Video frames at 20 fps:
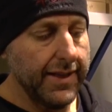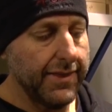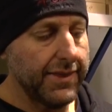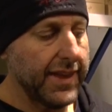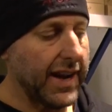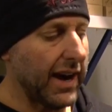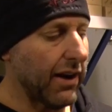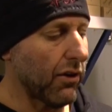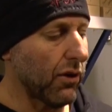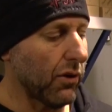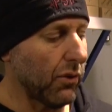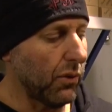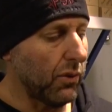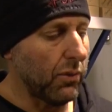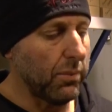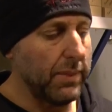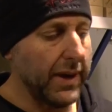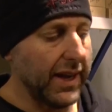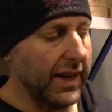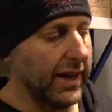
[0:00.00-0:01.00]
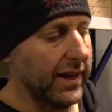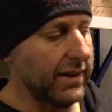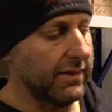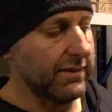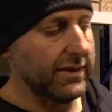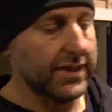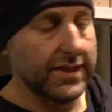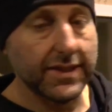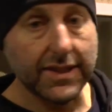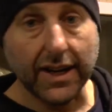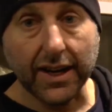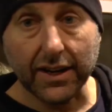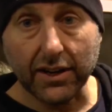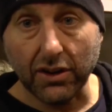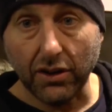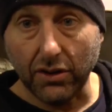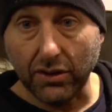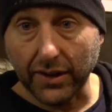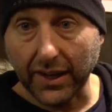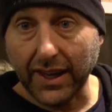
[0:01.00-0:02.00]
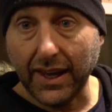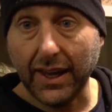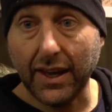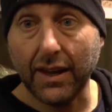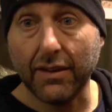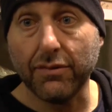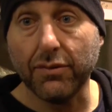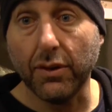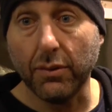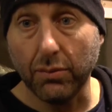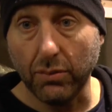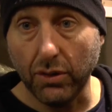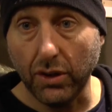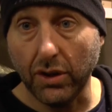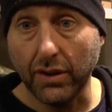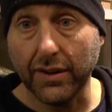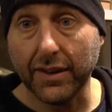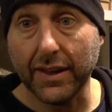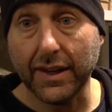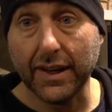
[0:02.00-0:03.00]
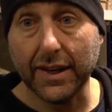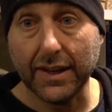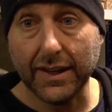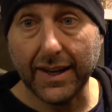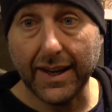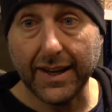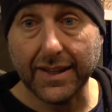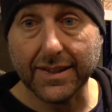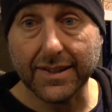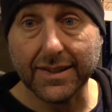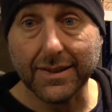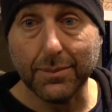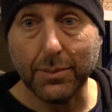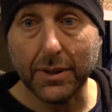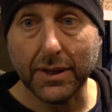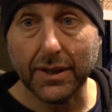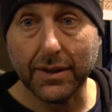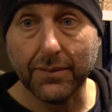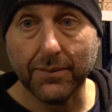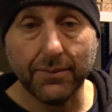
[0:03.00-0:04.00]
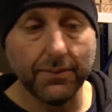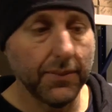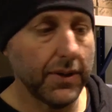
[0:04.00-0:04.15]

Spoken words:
the arrow will be stuck on here for longer than it needs to be.